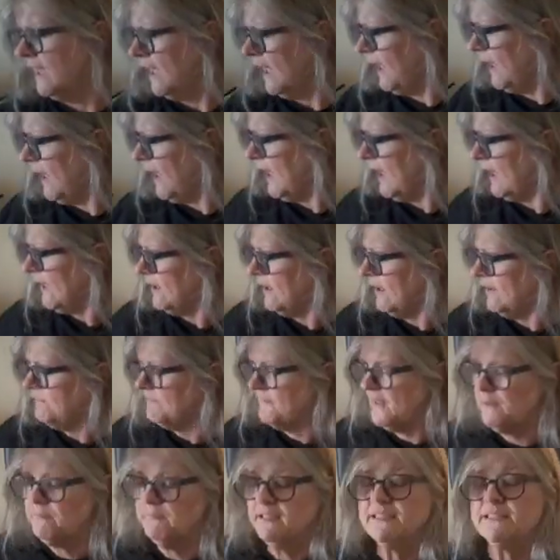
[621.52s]
I
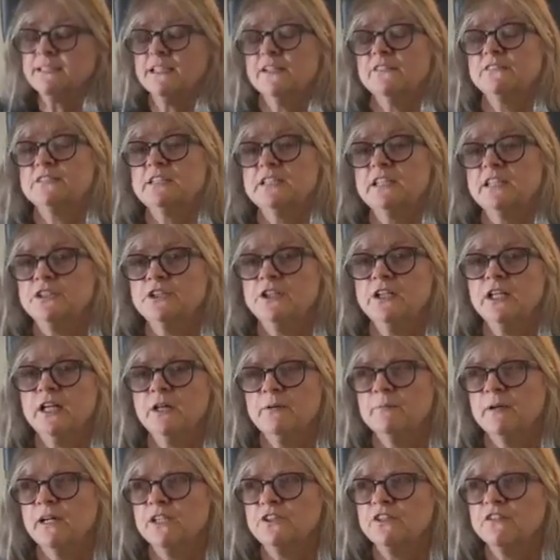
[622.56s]
find myself stitching a
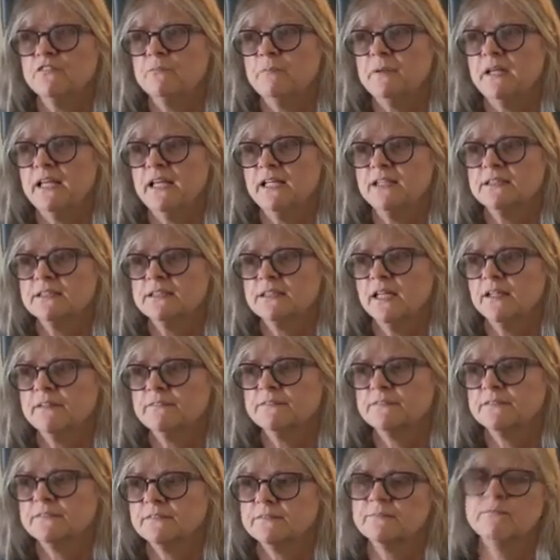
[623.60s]
bunch of pig
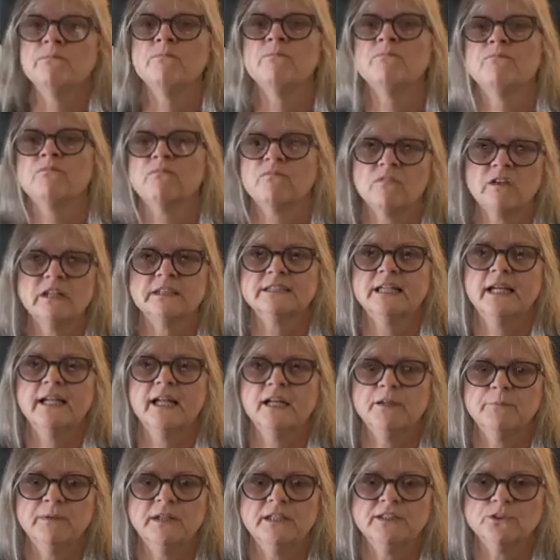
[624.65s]
stuff because I
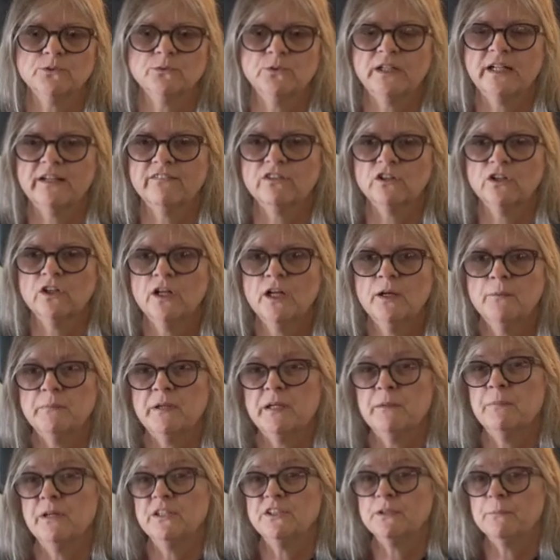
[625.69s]
like pigs or whatever, but
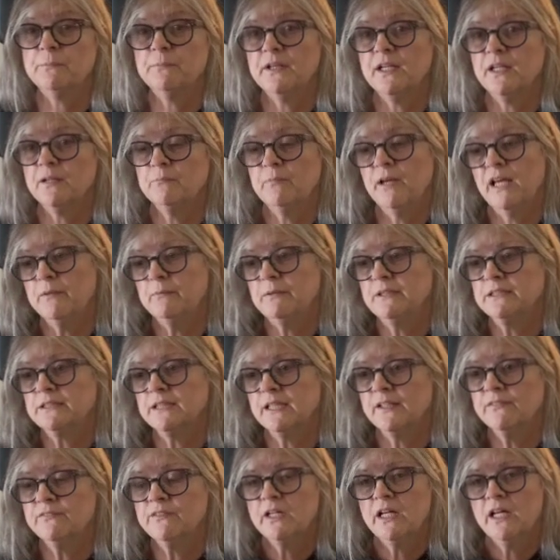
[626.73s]
a bunch of pig baby
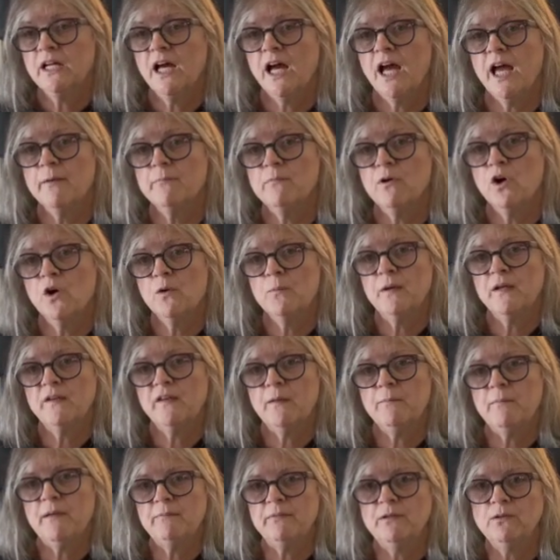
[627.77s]
stuff. I'm hoping
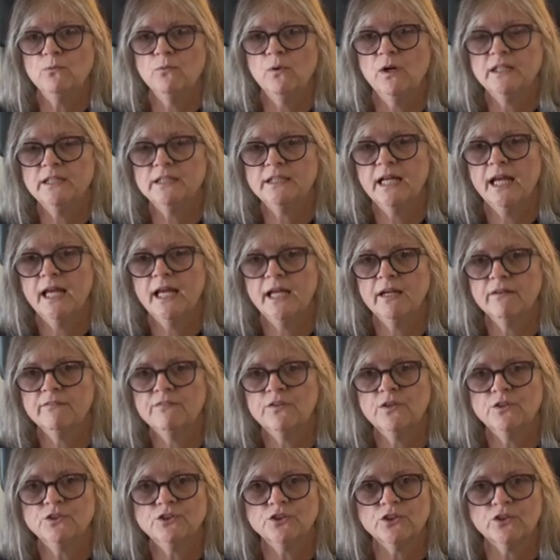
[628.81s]
that maybe one day a
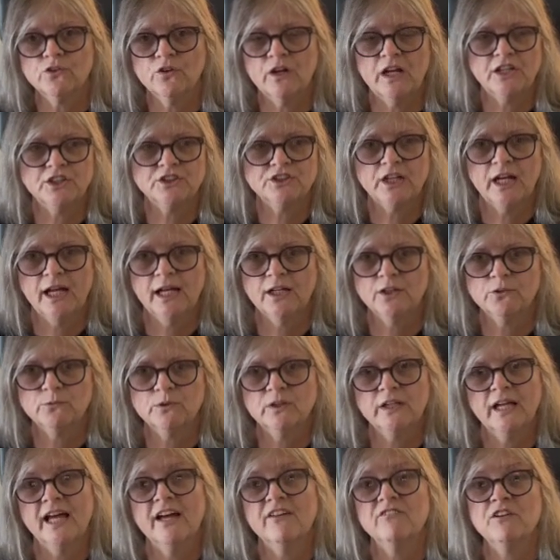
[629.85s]
future grandchild will
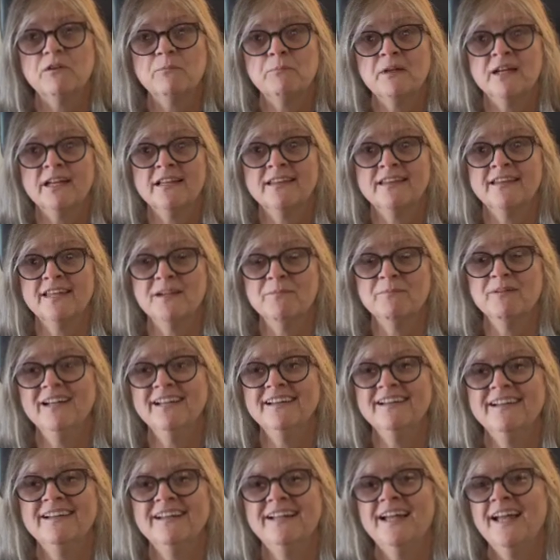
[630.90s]
have a pig theme
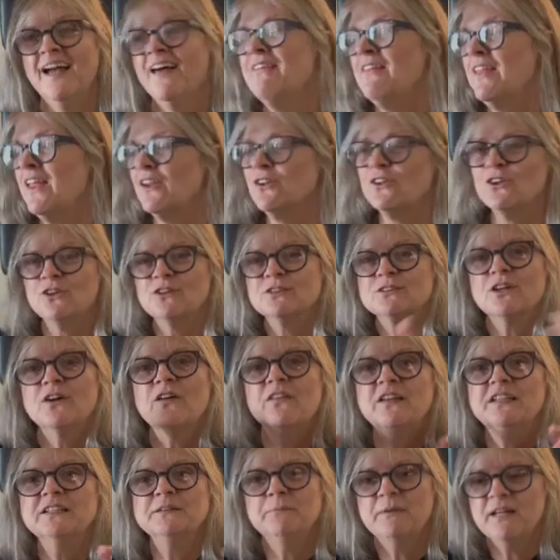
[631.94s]
and they'll use all
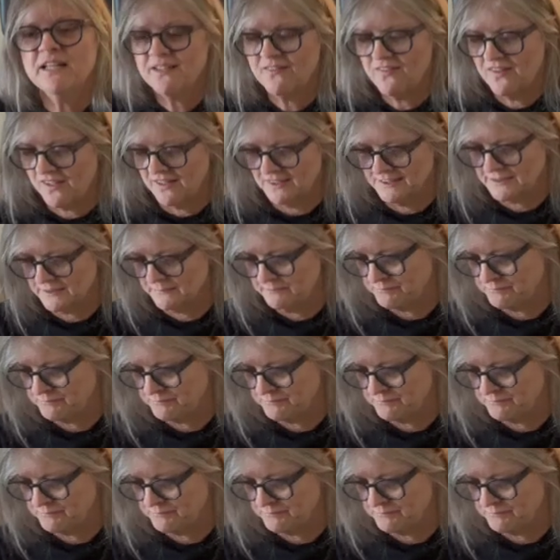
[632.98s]
these pig things.